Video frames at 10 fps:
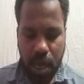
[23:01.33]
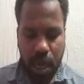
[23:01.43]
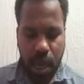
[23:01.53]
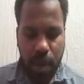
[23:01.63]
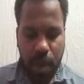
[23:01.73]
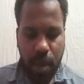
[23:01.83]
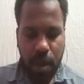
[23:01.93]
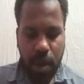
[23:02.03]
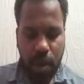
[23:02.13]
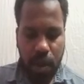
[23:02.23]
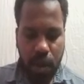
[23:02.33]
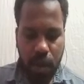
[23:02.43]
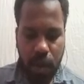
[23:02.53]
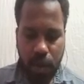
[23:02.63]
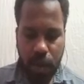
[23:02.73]
comma,
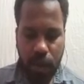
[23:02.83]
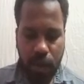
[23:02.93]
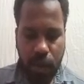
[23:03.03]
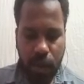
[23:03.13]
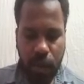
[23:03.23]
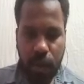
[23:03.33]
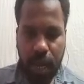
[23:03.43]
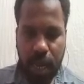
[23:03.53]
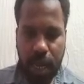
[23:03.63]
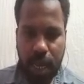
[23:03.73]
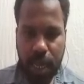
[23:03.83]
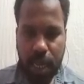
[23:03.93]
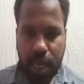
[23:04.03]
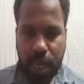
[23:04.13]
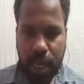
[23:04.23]
y
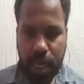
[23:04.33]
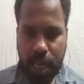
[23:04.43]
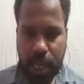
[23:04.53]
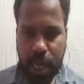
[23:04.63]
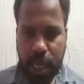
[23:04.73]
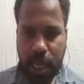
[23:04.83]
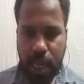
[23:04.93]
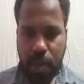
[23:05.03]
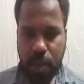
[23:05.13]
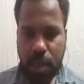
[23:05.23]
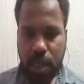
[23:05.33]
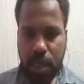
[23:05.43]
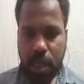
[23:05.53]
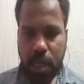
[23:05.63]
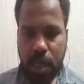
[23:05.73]
tick
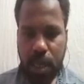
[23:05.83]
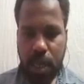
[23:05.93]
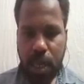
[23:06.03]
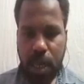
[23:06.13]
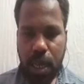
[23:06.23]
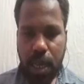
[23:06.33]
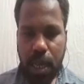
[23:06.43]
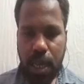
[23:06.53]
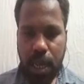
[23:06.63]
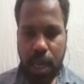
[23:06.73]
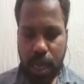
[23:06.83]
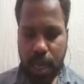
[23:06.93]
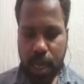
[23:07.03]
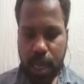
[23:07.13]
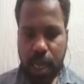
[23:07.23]
labels,
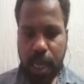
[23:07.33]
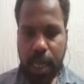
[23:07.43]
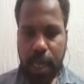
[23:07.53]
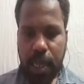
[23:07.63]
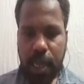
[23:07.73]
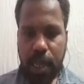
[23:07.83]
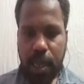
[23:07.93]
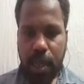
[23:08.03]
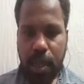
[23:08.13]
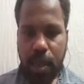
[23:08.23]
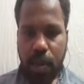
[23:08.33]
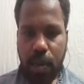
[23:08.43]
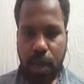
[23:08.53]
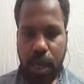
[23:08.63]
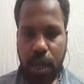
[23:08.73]
and then
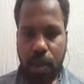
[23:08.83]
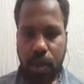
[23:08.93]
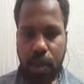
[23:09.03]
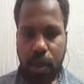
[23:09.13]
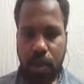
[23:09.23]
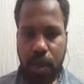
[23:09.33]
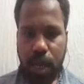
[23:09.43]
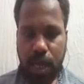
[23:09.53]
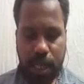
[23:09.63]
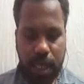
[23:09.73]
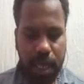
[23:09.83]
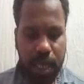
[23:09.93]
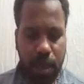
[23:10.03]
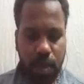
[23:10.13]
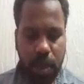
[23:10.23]
what I have to give in x
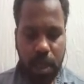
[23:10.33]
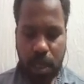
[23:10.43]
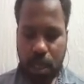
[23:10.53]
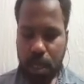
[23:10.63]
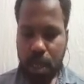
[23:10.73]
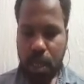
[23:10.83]
tick labels.